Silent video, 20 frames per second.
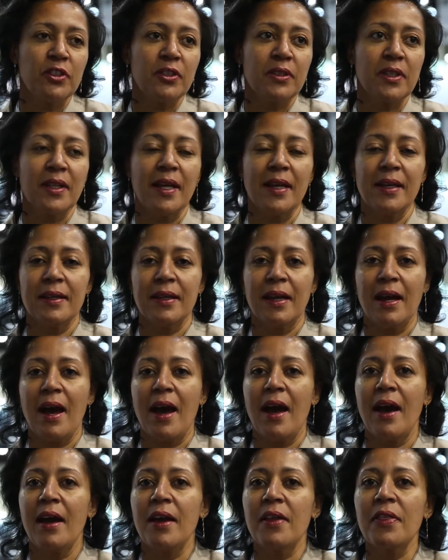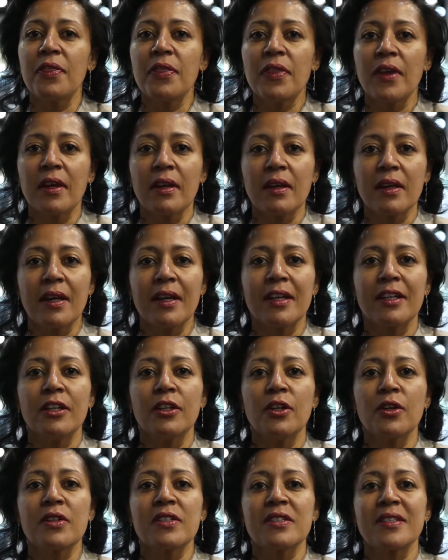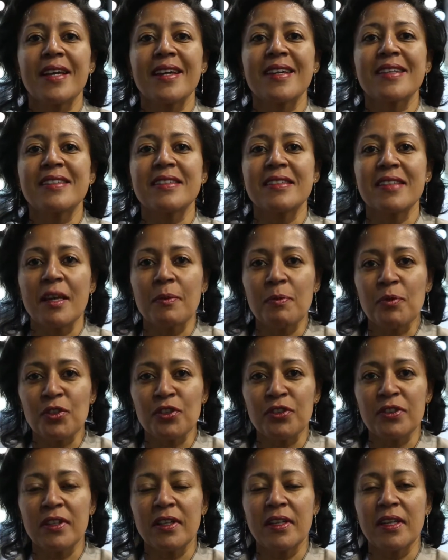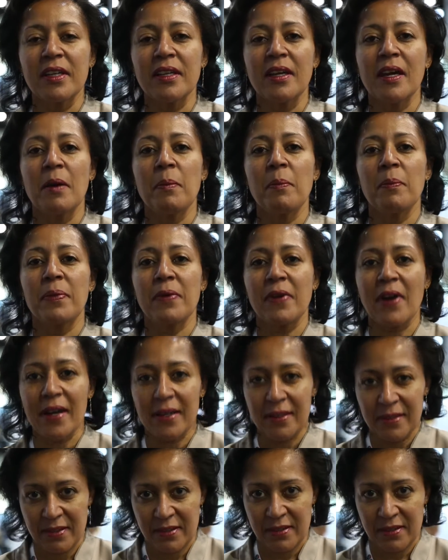look like? I think it looks exceptionally bright.